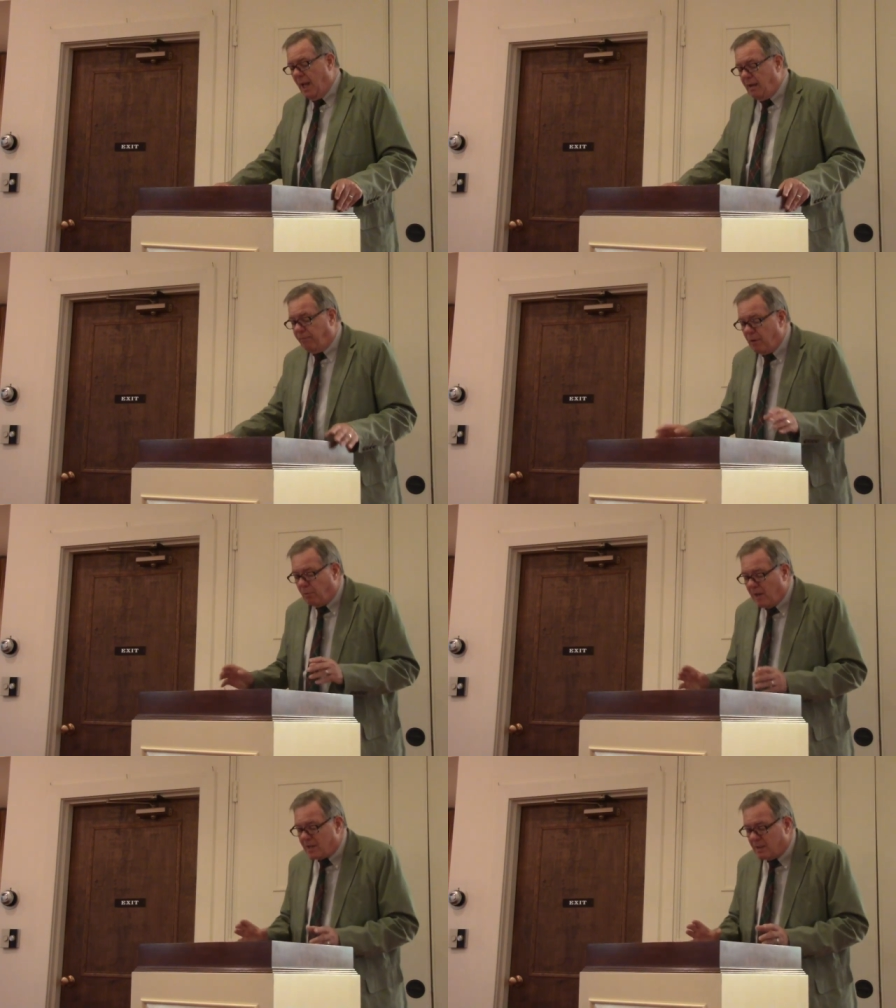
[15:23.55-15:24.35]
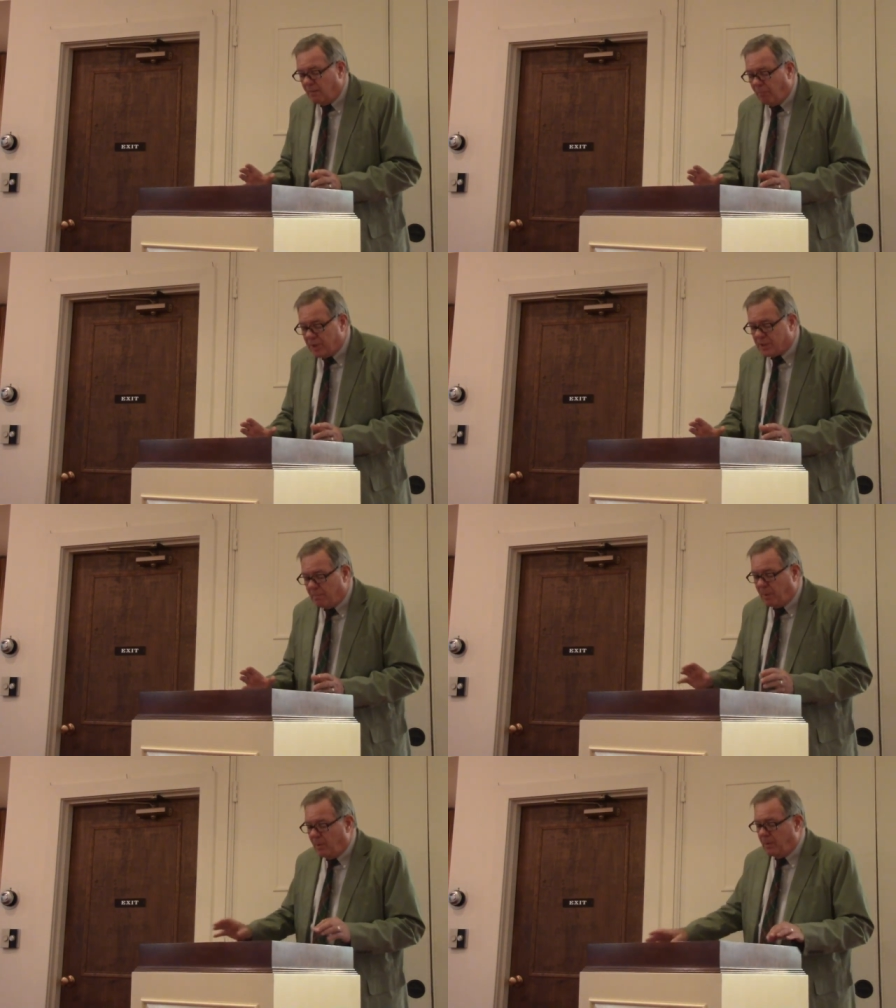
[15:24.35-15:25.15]
And if we wrestle this
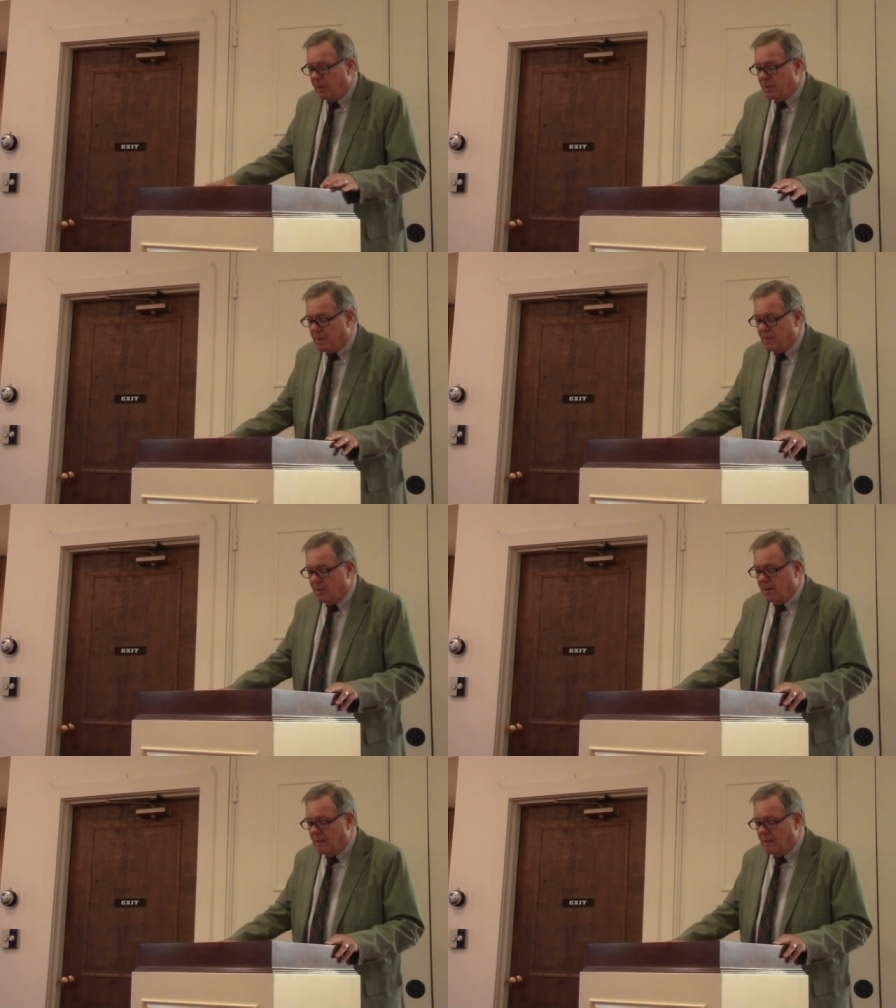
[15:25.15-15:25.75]
opponent,